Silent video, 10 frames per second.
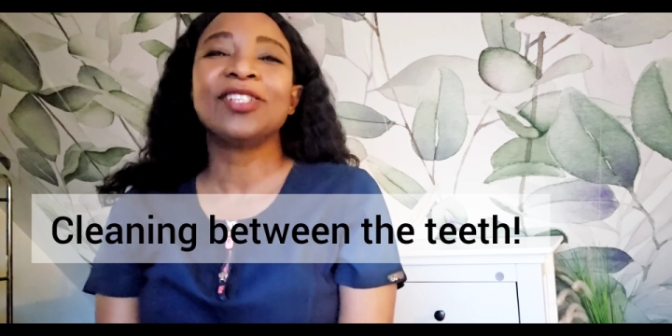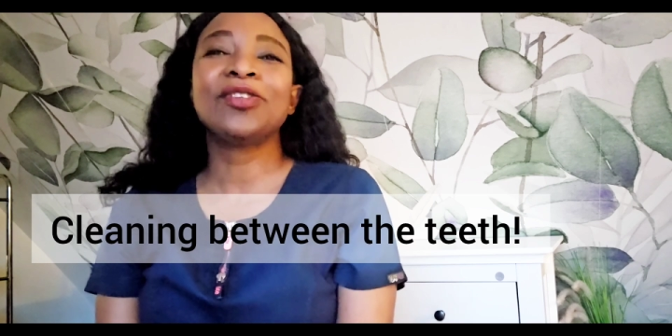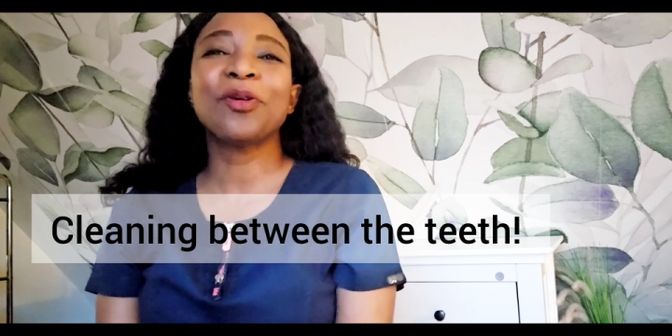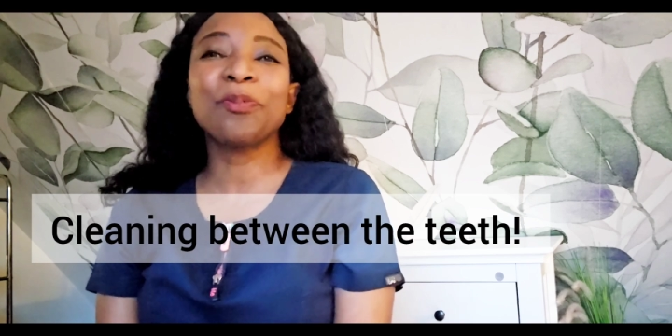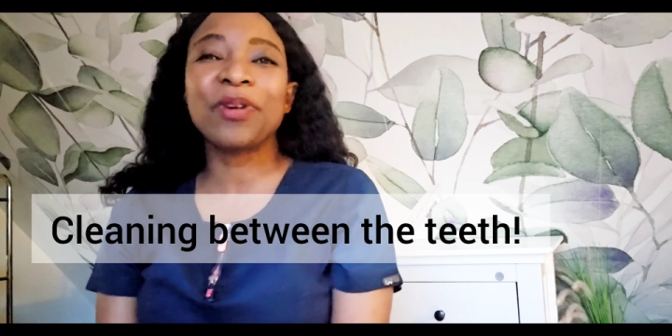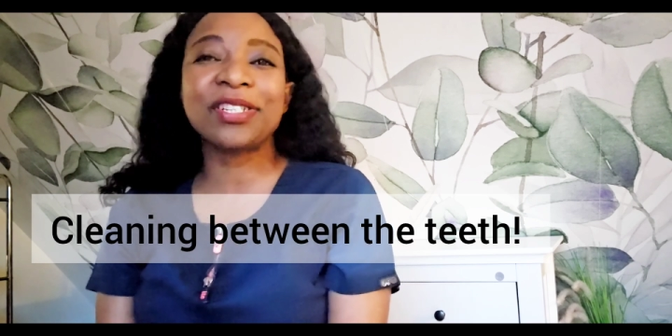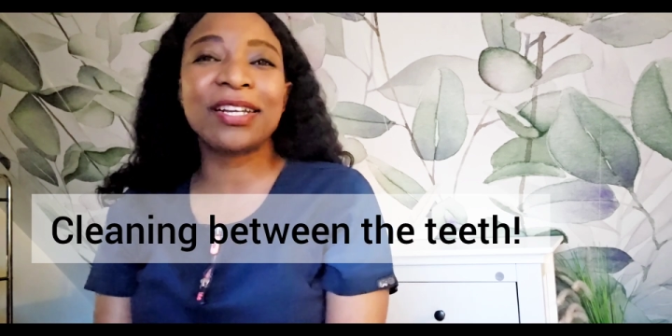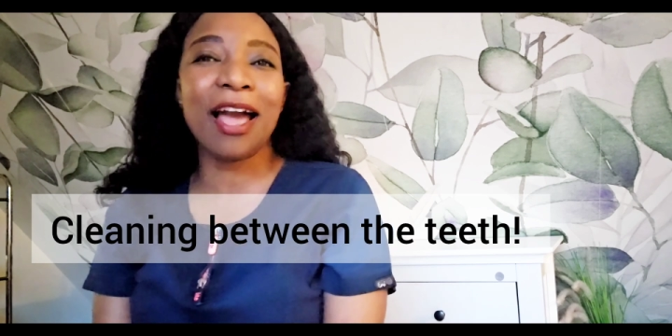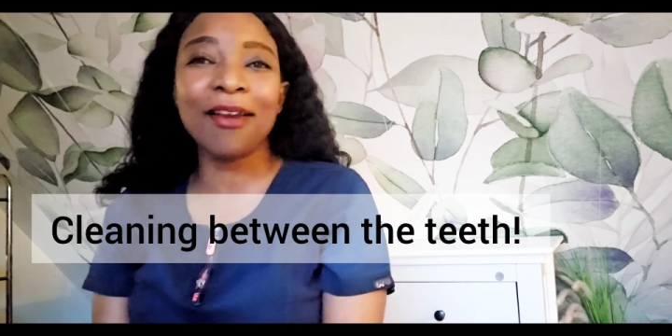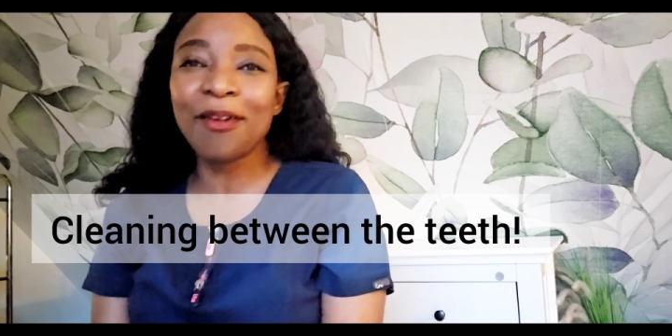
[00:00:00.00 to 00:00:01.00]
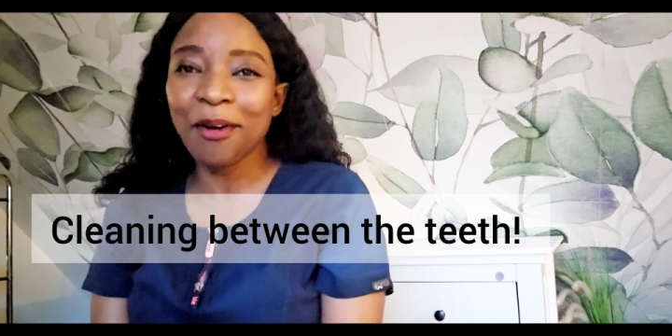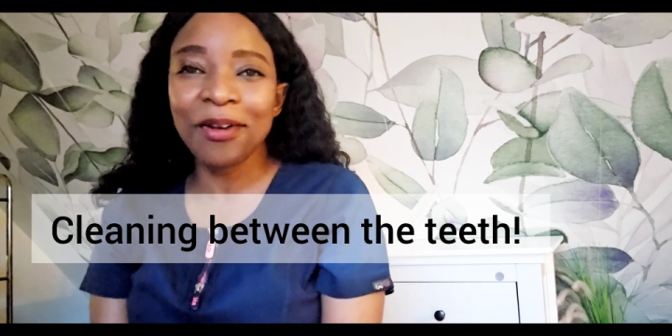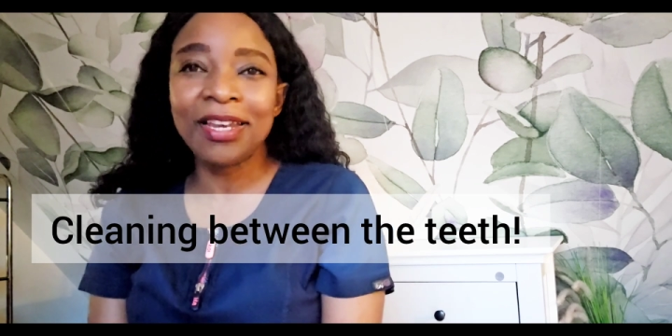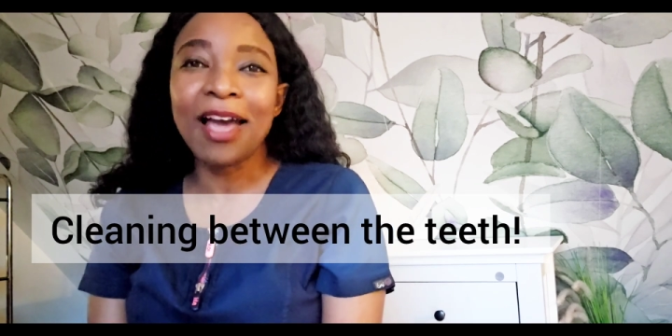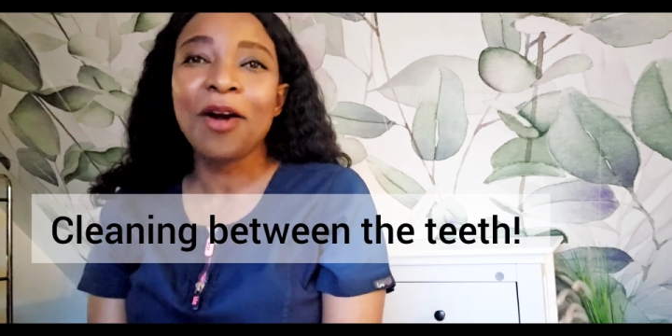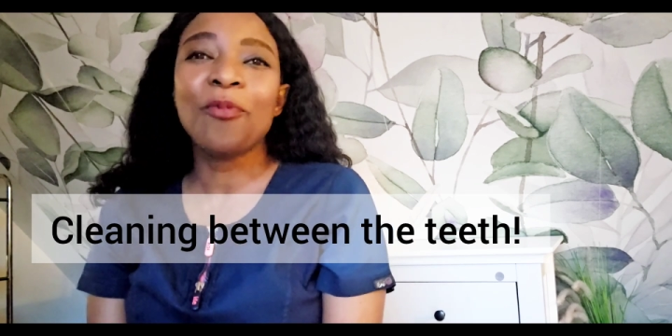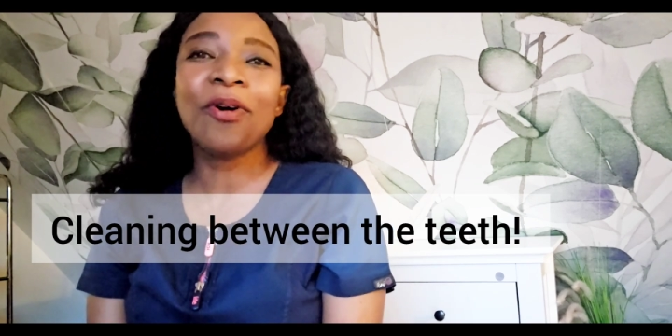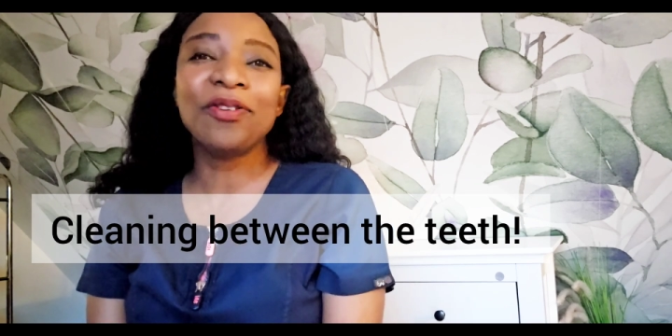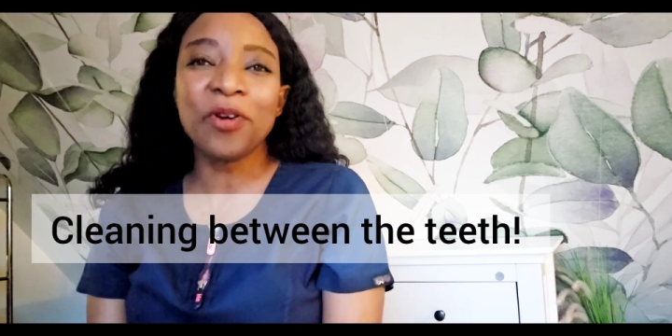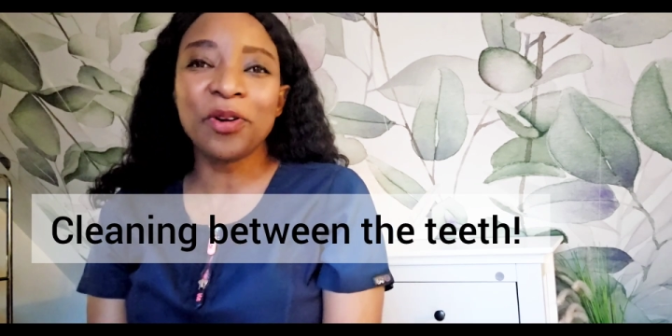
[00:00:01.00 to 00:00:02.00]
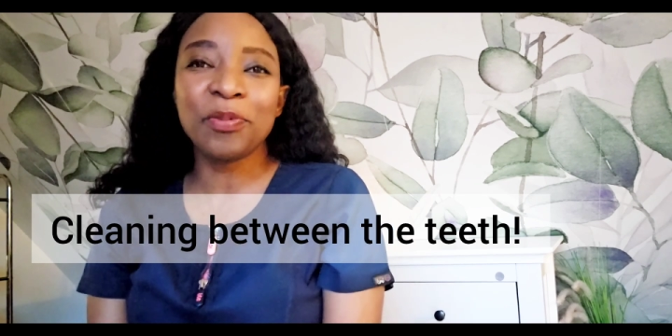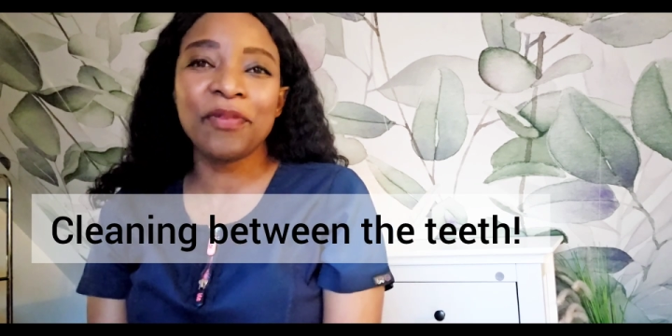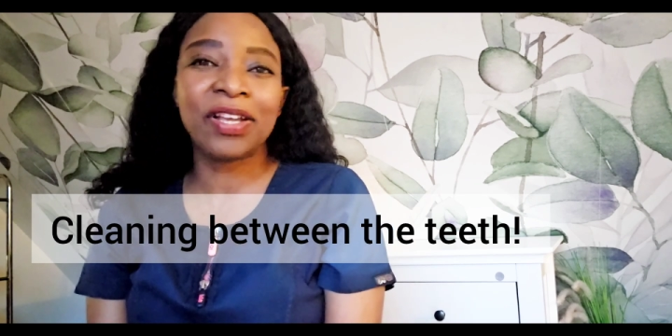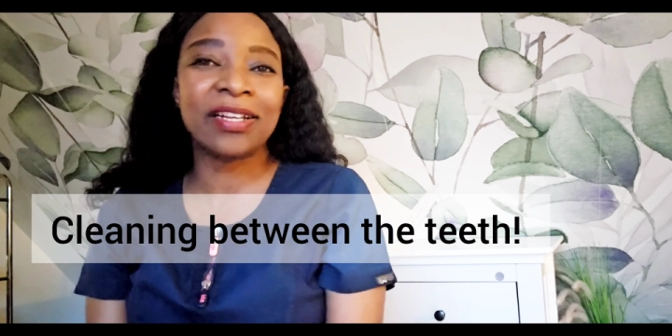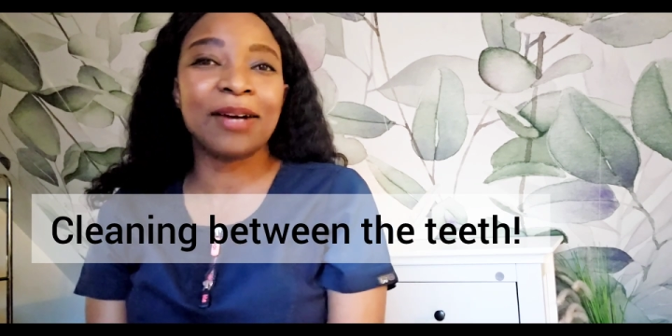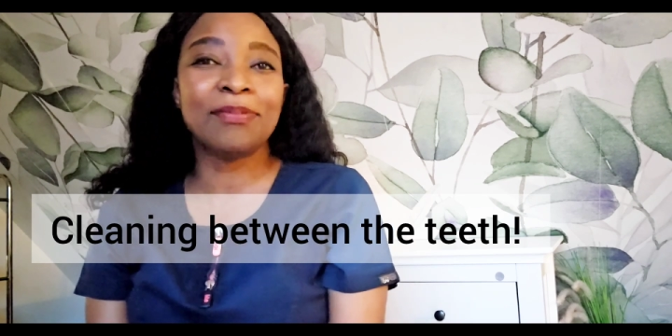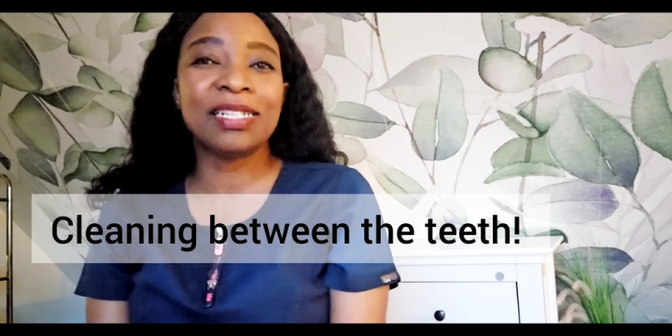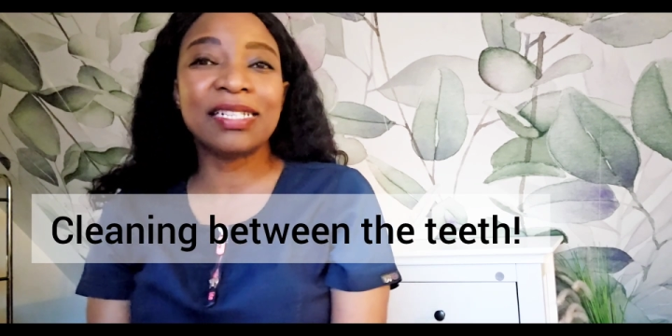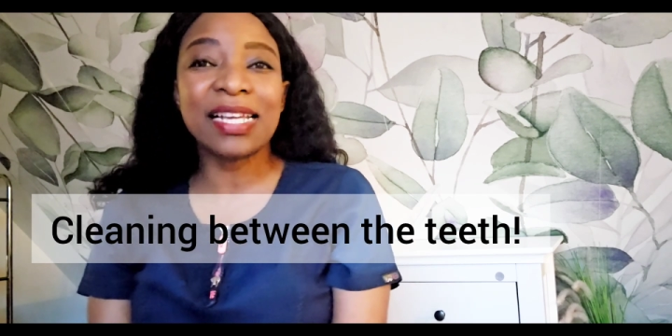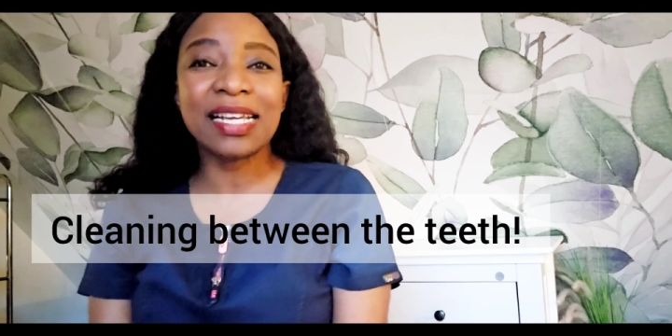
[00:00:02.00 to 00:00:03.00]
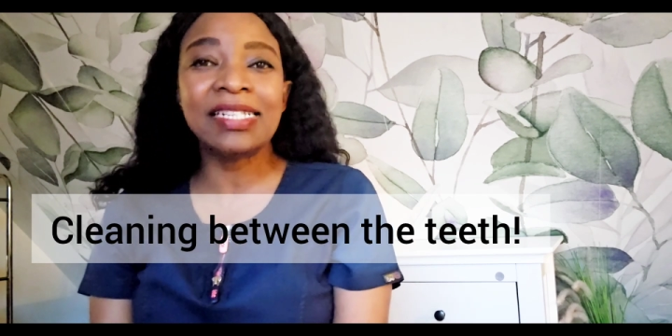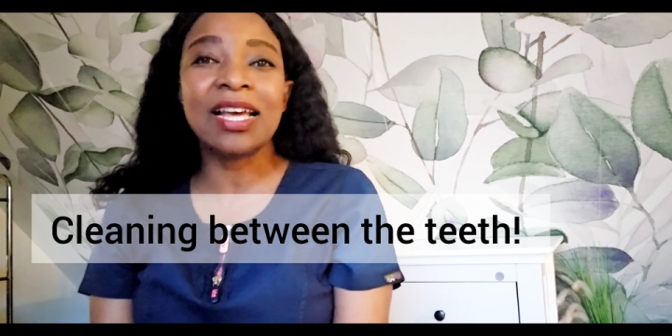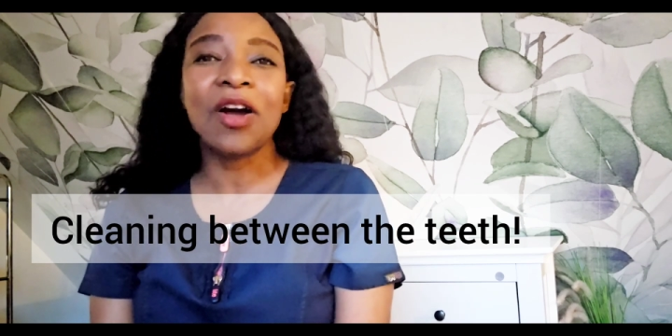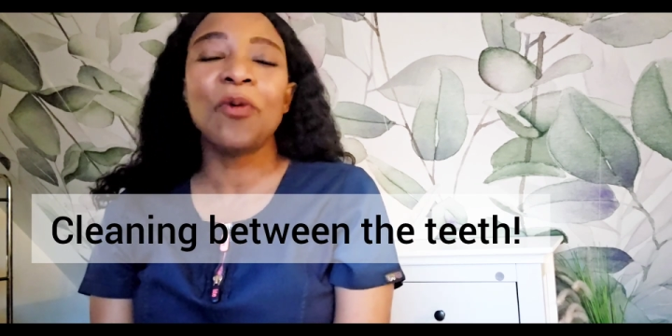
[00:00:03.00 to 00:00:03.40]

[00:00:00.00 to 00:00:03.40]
Toothbrushing alone will not prevent gum disease,